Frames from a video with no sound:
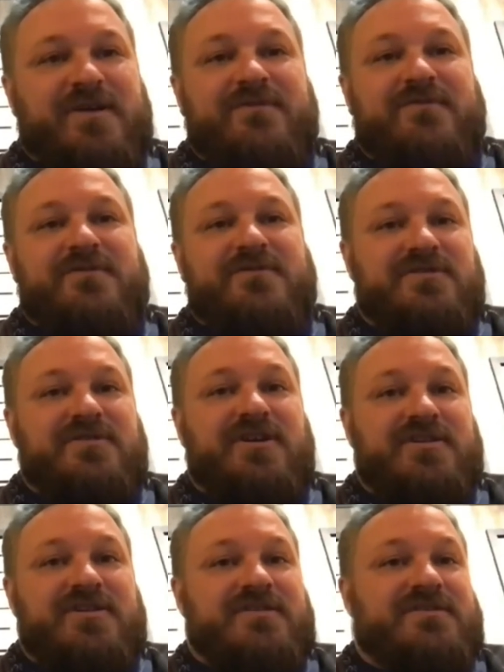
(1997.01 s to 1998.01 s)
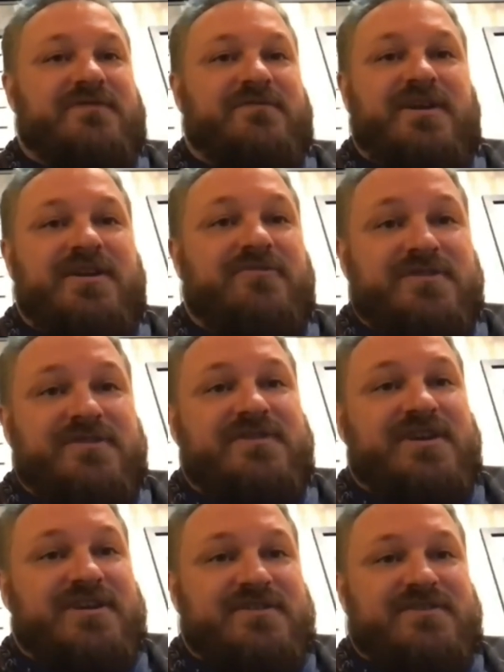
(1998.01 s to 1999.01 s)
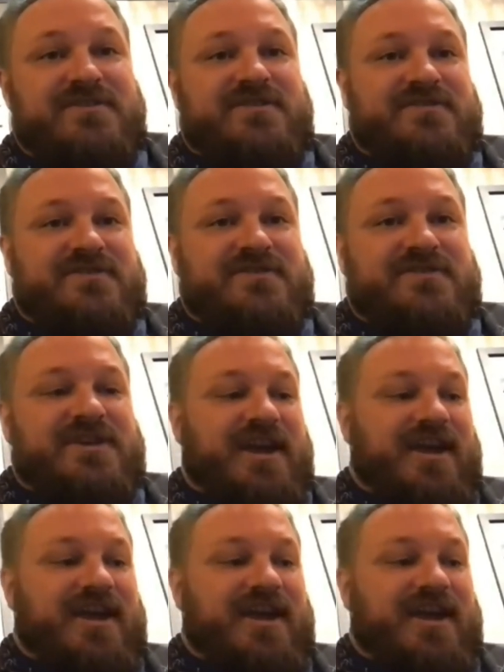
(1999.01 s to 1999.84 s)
my first gut is to find out what the scientists are saying.